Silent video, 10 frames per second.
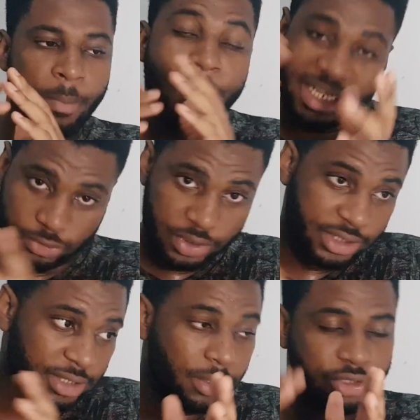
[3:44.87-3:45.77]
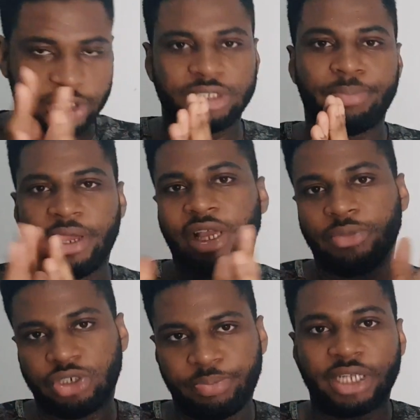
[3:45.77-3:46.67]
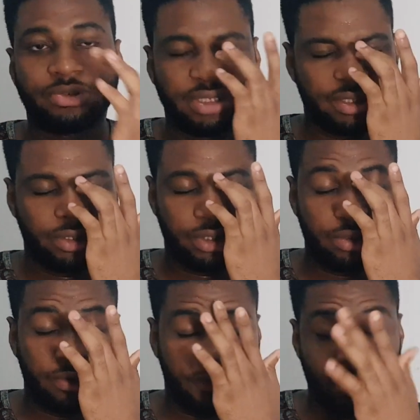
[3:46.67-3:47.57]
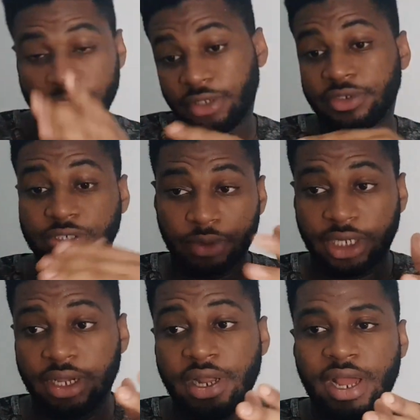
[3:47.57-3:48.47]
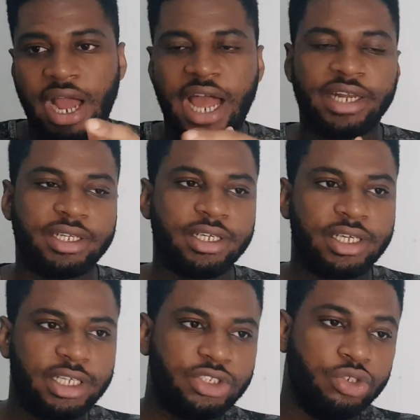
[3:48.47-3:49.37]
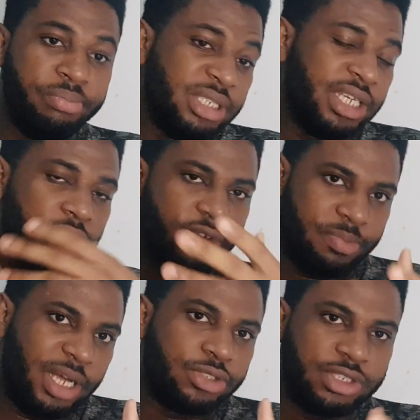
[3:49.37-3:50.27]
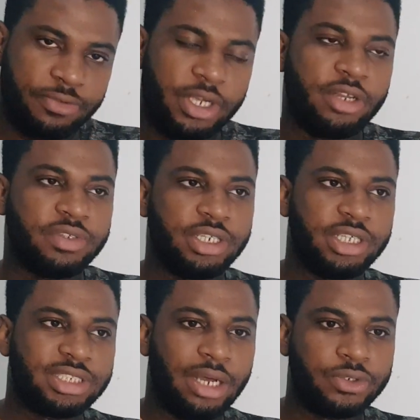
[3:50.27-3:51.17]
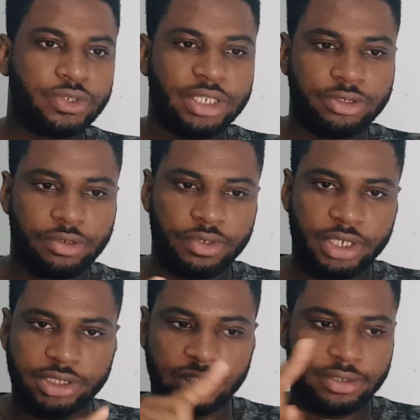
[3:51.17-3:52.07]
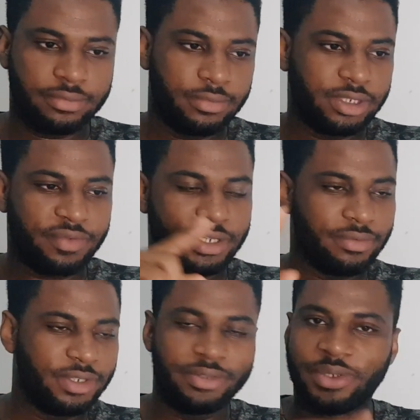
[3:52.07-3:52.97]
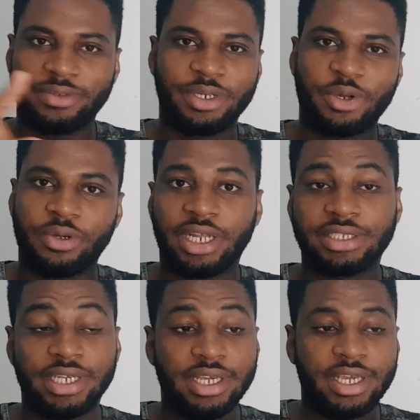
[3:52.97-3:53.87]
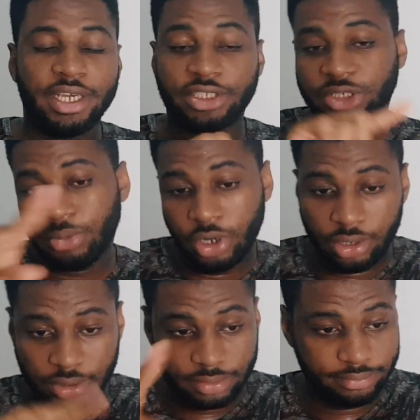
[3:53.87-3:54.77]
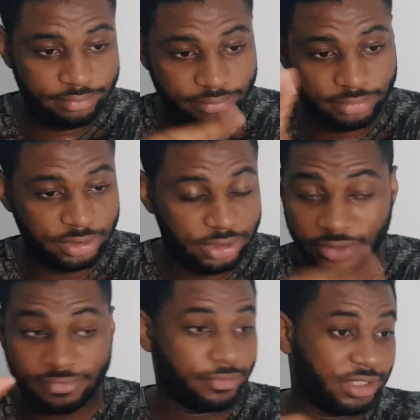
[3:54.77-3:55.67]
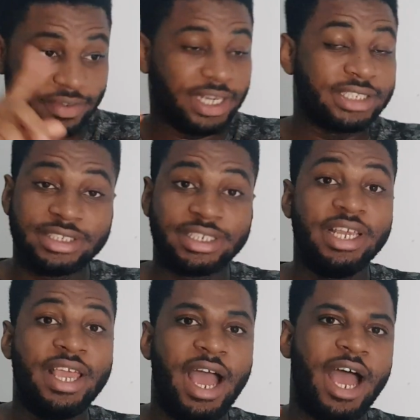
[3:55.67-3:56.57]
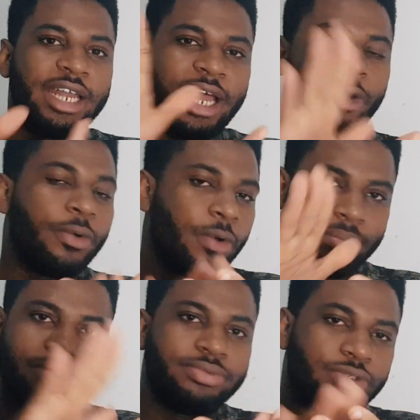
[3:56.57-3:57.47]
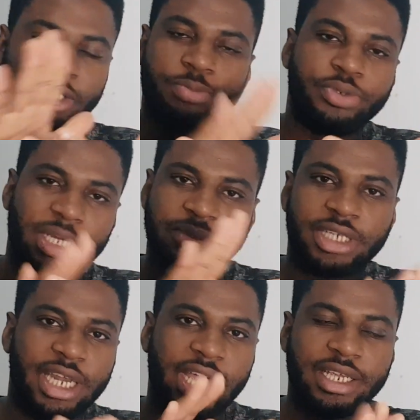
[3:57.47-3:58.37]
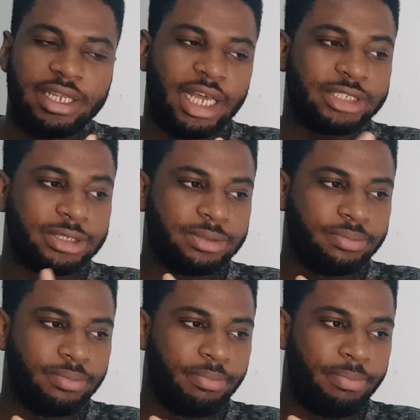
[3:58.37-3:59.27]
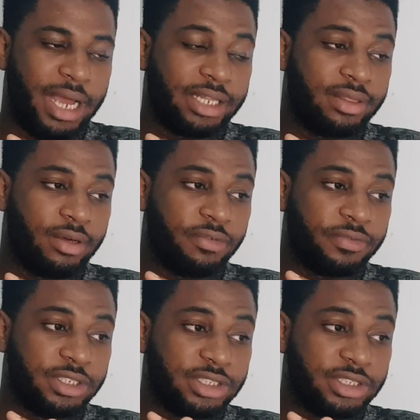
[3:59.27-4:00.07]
pathways, just biochemistry pathways to, for the rest of this week. And in case you miss any of the pathways for any of the days, I'll try to create a whatever what, what they call that? A small stuff, whatever that is. And I'll try to put them together in that path of